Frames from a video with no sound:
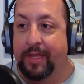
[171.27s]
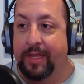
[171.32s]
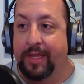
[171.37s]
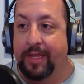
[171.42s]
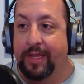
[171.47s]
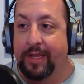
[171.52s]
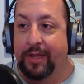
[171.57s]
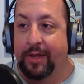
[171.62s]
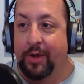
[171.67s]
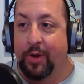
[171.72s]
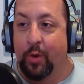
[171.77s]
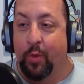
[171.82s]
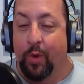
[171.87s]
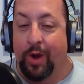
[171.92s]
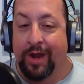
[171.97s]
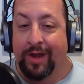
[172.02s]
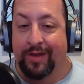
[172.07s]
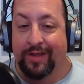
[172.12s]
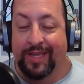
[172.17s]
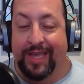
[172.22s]

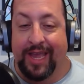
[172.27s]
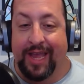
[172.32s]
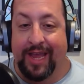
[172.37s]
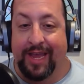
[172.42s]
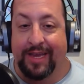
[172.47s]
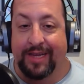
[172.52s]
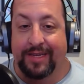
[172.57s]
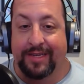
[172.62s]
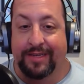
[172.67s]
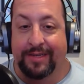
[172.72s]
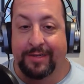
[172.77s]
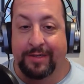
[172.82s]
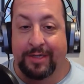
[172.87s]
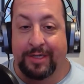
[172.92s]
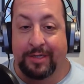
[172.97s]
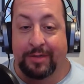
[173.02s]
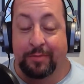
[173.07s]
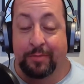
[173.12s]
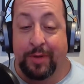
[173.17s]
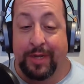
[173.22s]
Wildcat
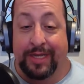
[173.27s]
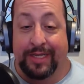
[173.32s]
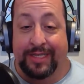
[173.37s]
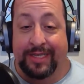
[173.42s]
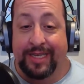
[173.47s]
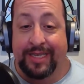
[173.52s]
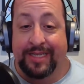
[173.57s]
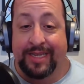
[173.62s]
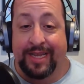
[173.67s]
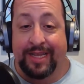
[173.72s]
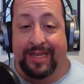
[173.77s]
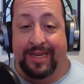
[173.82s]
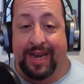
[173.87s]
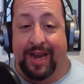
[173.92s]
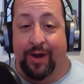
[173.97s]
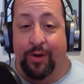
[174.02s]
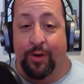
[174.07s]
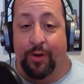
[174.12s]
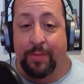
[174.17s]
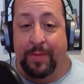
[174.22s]
basically telling
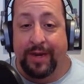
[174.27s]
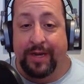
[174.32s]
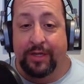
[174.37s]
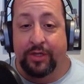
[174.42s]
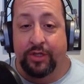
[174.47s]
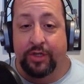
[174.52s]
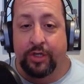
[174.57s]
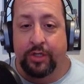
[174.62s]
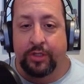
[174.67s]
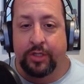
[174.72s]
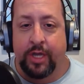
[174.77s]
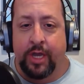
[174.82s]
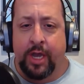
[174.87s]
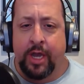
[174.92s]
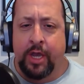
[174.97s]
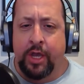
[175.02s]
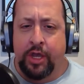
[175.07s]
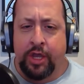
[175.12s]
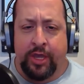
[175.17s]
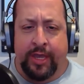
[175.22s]
Our Man, she goes,
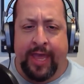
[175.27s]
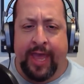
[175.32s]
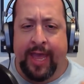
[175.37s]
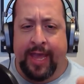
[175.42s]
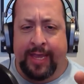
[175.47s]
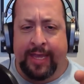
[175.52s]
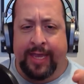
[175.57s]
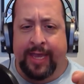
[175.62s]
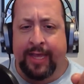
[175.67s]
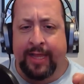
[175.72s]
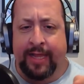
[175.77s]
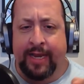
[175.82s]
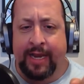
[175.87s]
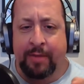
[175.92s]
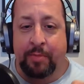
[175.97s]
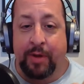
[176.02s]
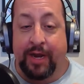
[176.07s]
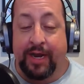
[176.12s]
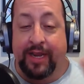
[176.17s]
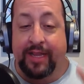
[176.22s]
"You can't kill
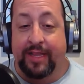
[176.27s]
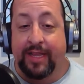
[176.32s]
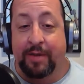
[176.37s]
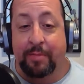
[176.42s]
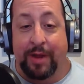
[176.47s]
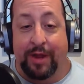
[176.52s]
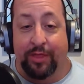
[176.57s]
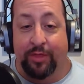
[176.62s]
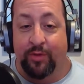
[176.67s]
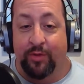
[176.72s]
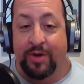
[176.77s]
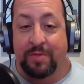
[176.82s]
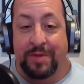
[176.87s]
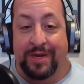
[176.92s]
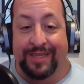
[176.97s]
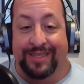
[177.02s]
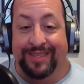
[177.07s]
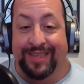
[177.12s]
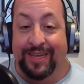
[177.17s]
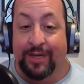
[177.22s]
anybody." Then about 3
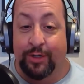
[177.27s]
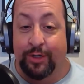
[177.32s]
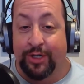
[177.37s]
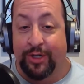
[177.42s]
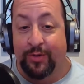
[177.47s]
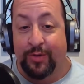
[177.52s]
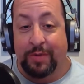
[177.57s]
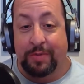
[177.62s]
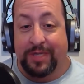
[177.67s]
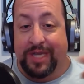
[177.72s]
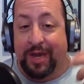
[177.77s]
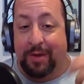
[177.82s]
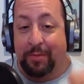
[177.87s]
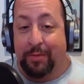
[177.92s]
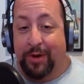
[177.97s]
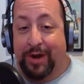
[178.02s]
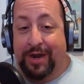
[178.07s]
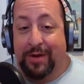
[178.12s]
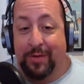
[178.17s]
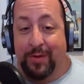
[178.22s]
minutes later, she rips out
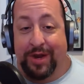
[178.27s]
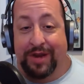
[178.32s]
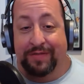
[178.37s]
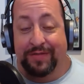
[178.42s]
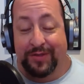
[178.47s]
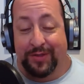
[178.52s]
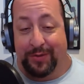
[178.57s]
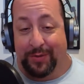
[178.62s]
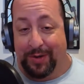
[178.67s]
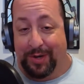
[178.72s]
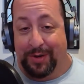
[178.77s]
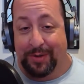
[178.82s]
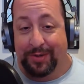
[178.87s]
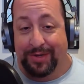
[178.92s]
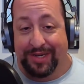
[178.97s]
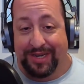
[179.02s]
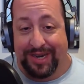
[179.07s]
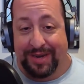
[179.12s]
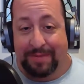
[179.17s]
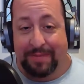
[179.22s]
Brainwave's throat,
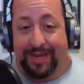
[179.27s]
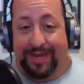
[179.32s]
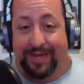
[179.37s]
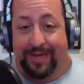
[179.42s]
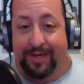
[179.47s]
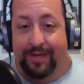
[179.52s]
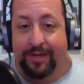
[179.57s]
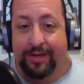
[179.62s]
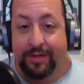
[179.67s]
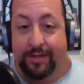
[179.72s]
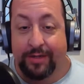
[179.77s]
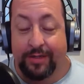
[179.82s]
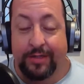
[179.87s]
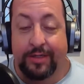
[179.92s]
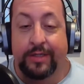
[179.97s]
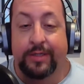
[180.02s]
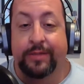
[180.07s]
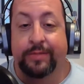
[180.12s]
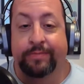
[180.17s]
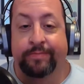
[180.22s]
and I'm like,
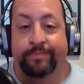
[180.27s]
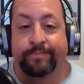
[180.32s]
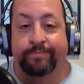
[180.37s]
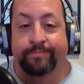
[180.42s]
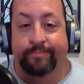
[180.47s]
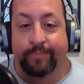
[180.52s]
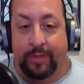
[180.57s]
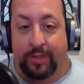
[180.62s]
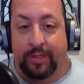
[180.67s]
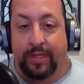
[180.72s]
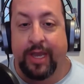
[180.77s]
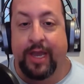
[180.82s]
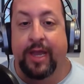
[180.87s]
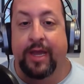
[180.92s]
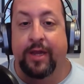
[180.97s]
"Yeah,